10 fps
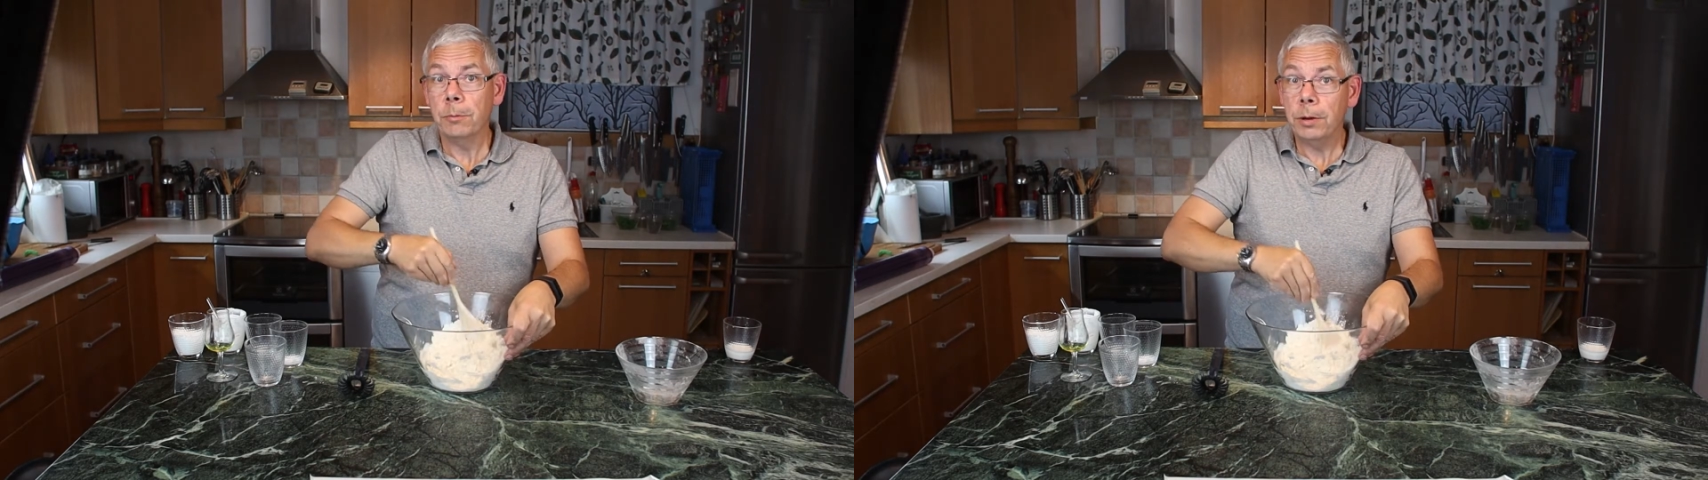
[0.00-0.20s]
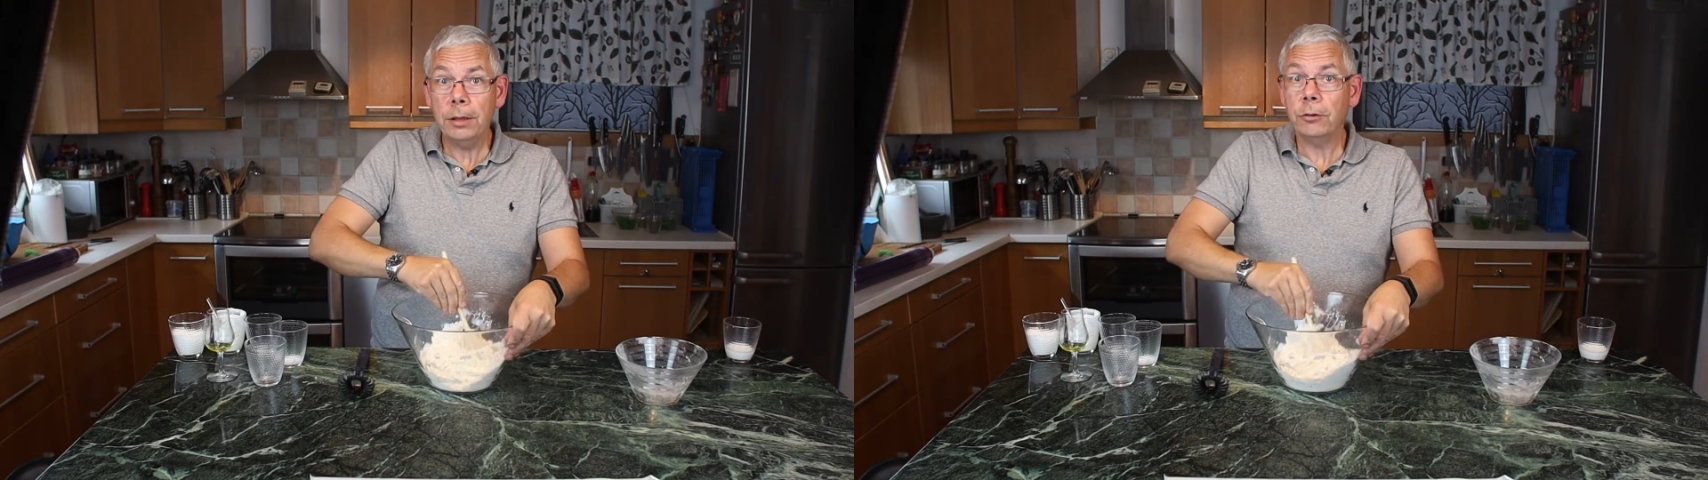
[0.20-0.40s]

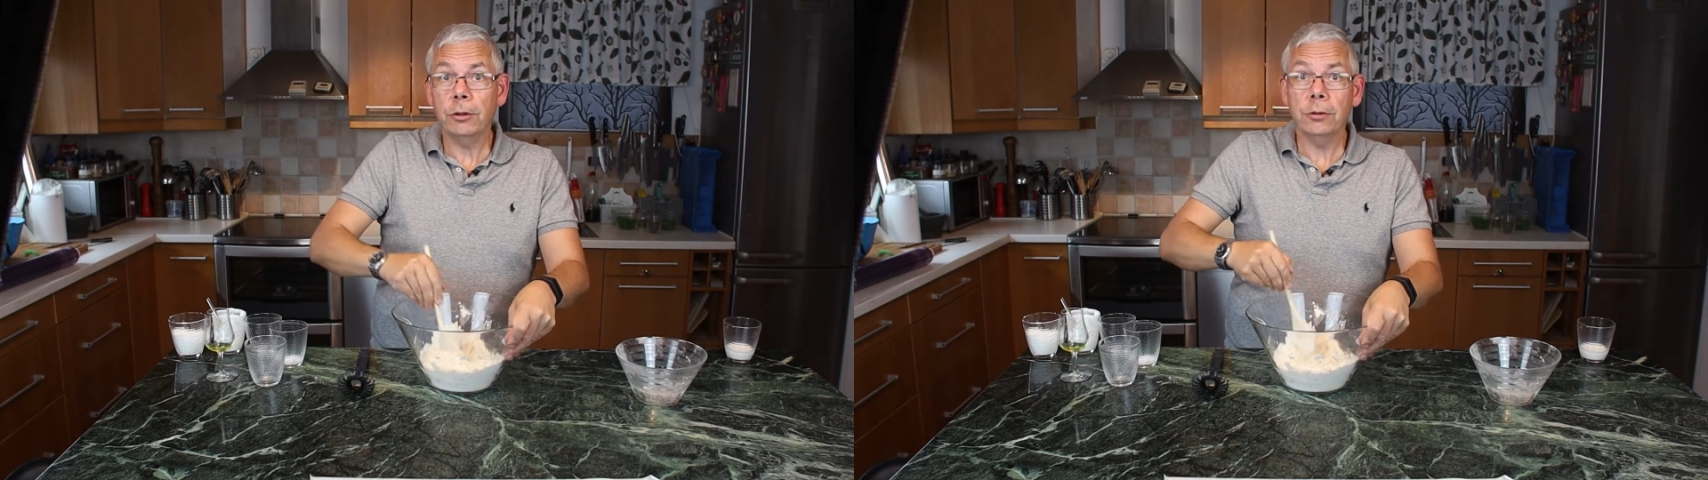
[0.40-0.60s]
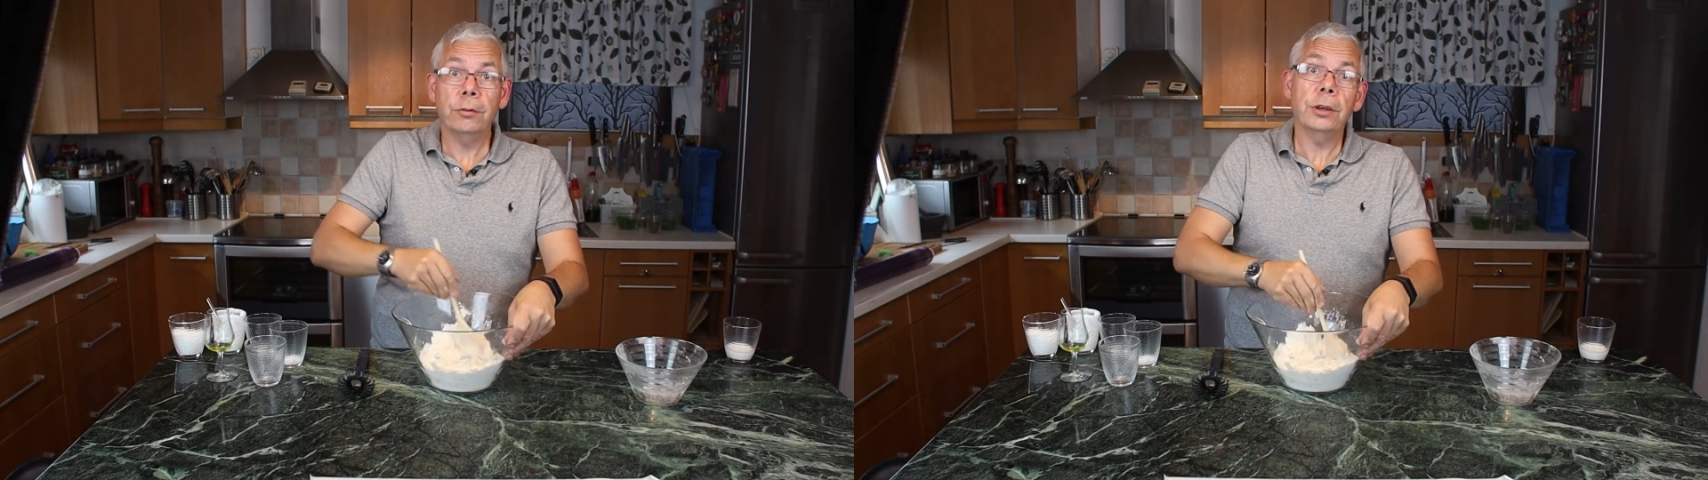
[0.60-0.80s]
please
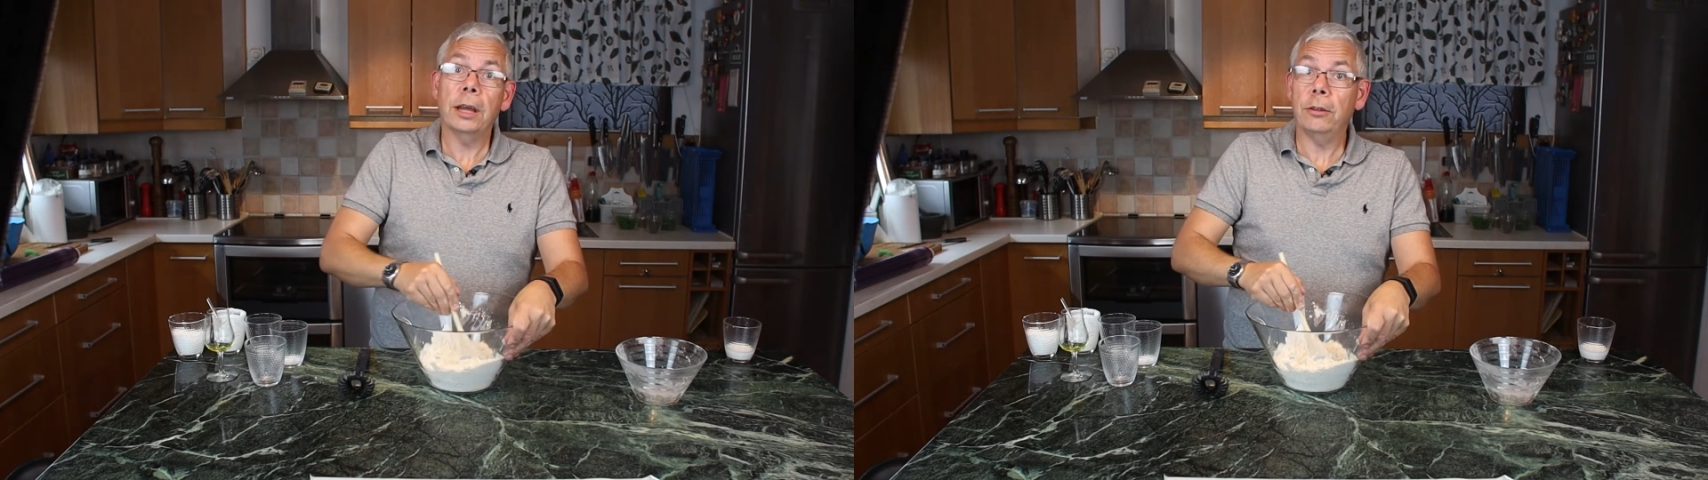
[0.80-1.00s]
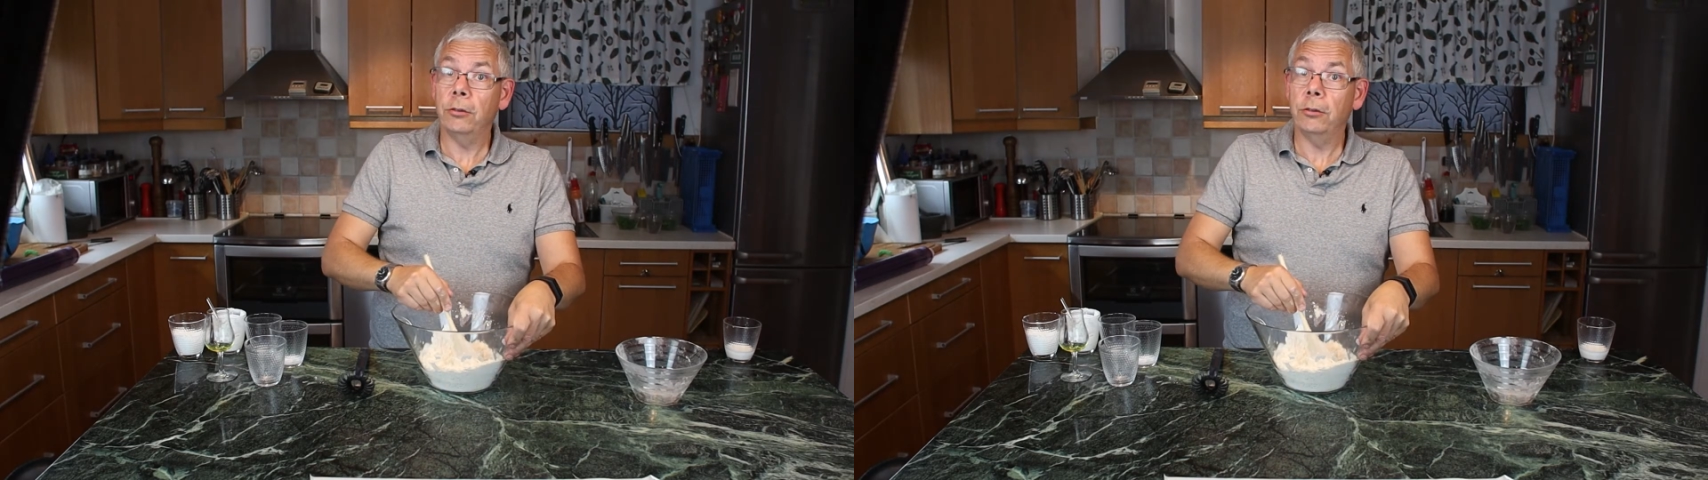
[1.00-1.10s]
don't forget to